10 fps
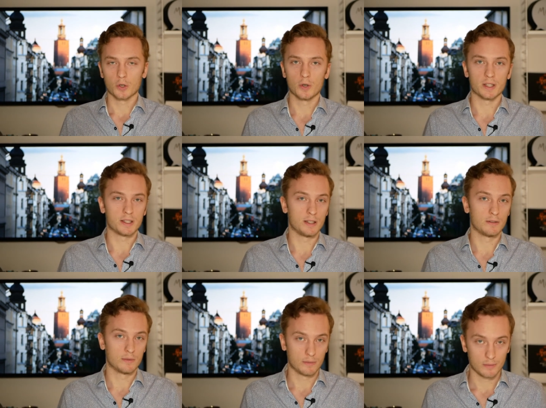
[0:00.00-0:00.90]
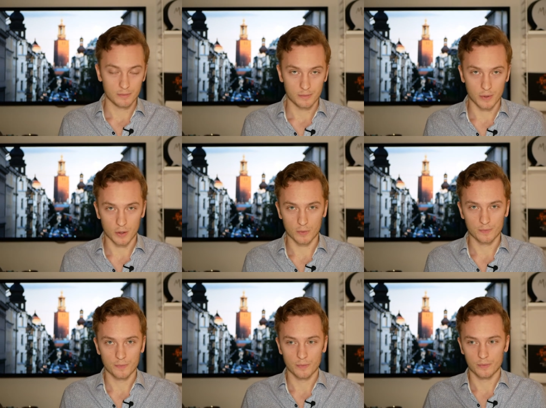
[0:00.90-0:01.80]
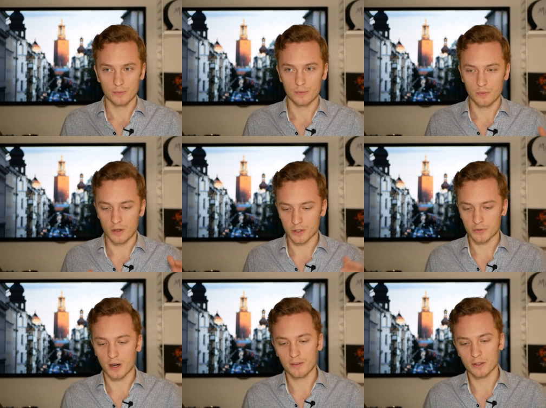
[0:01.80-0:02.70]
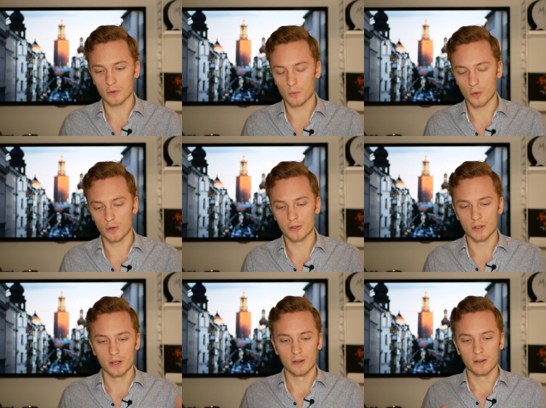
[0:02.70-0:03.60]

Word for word: could achieve, you know, they are striving towards